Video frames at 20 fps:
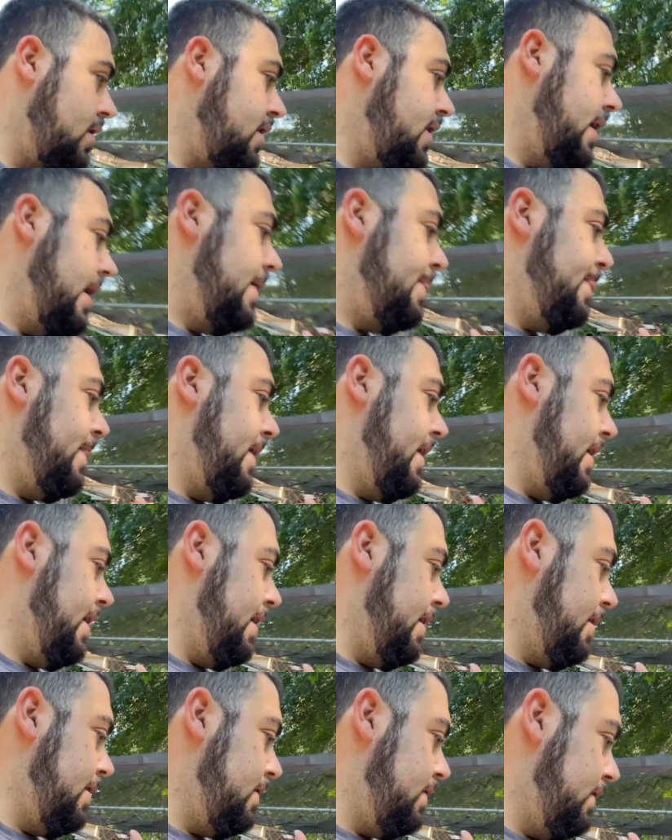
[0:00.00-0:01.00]
and
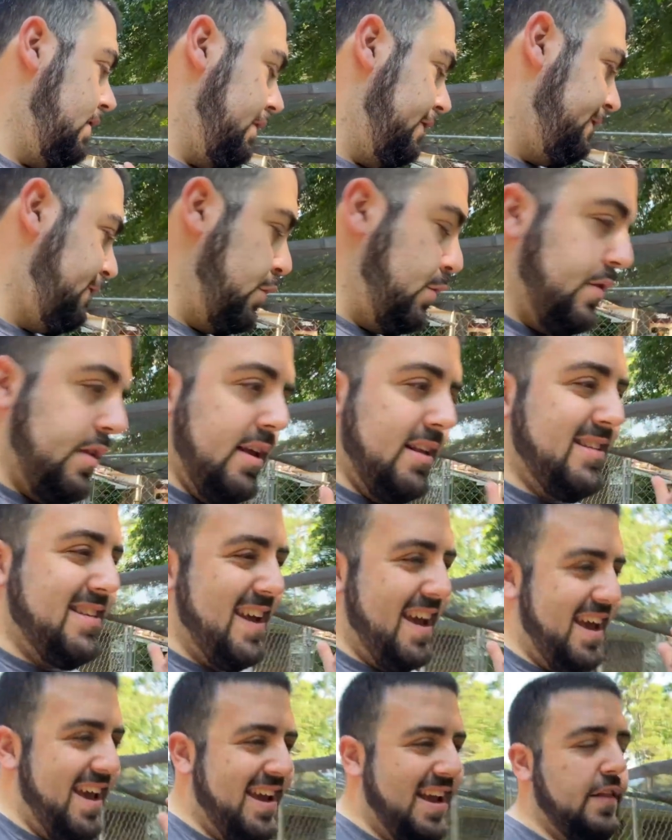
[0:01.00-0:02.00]
then their food
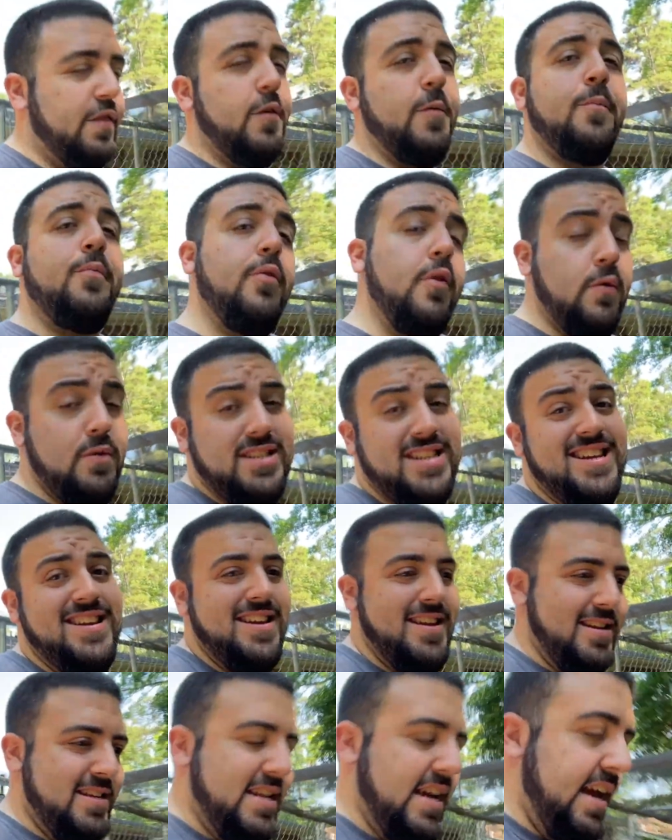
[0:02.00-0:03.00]
intake and their protein
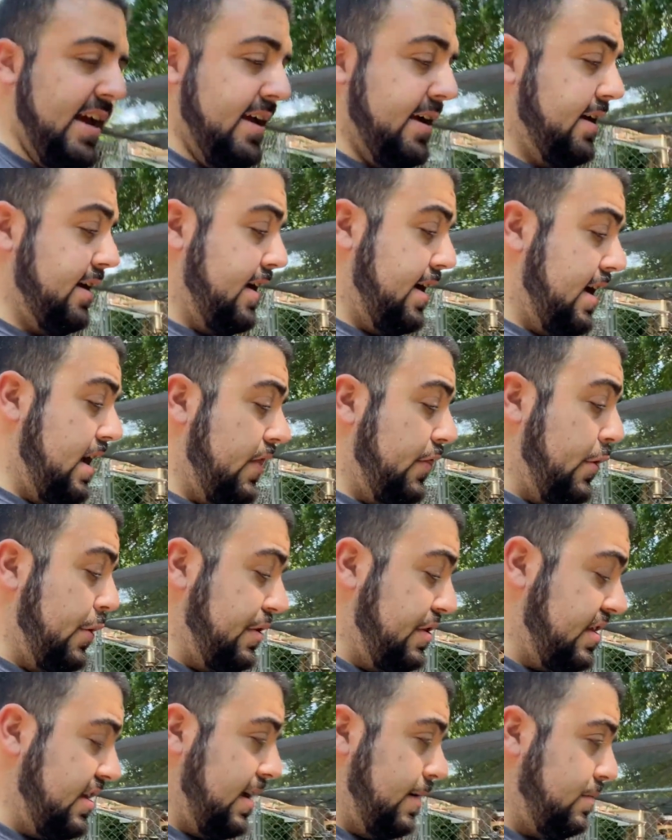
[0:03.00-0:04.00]
intake.
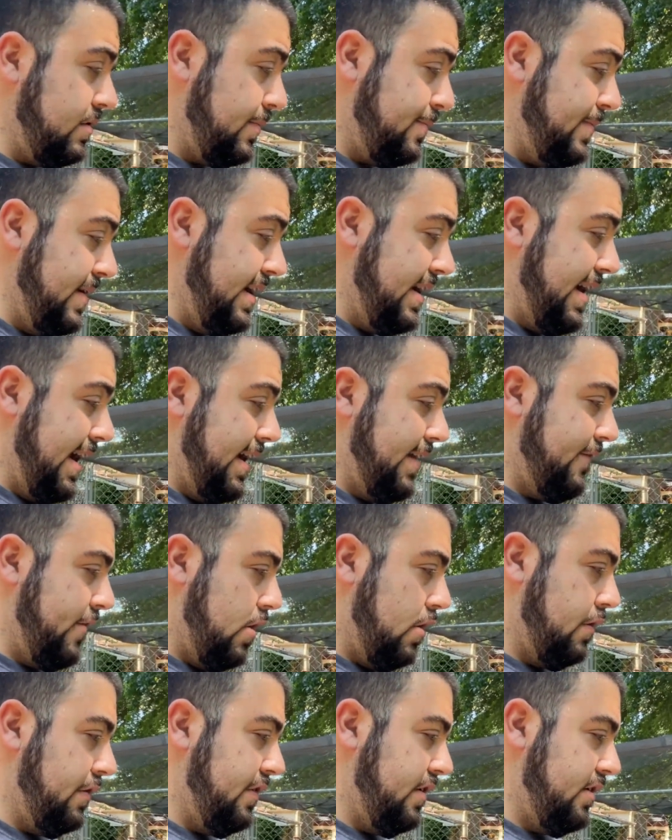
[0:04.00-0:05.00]
Those seem to be kind of
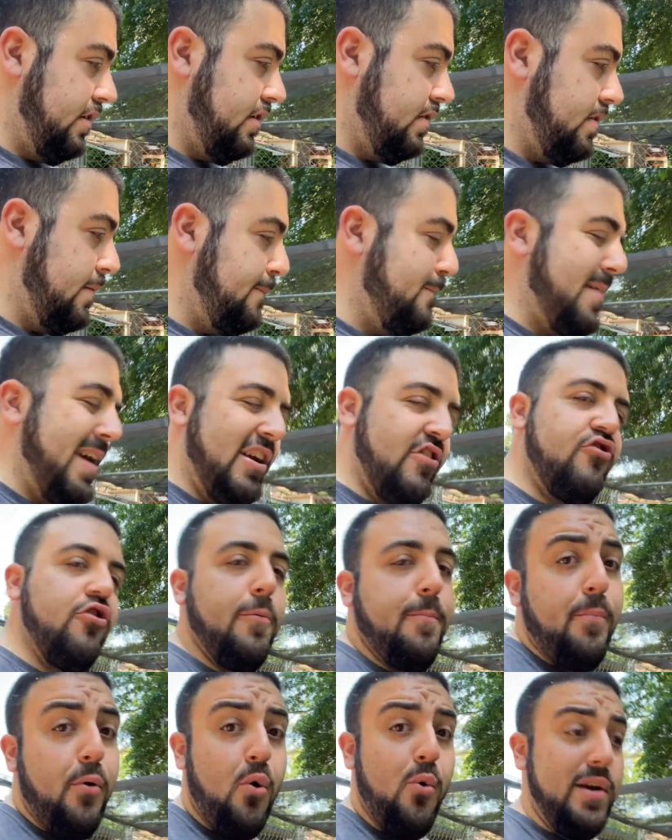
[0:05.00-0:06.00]
all the major
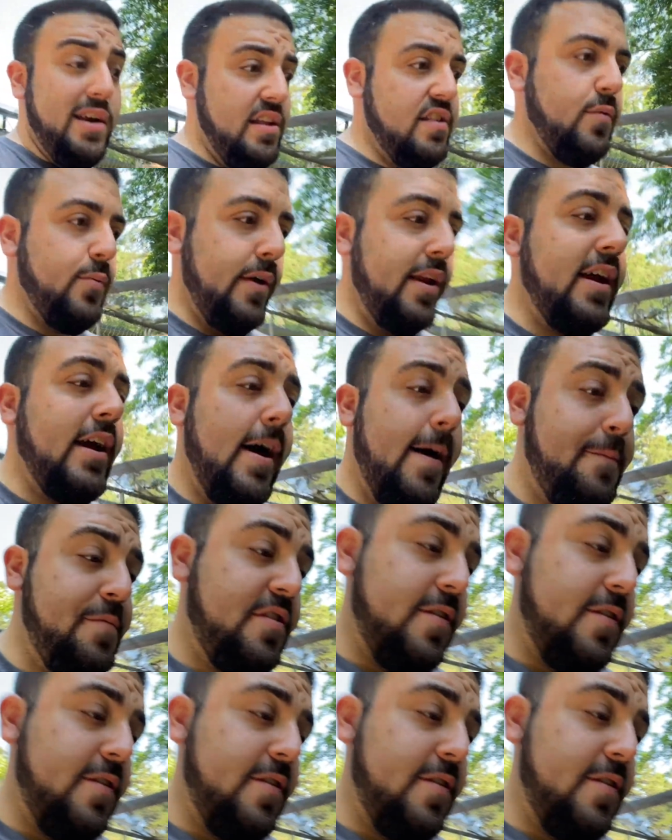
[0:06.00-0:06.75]
points when it comes to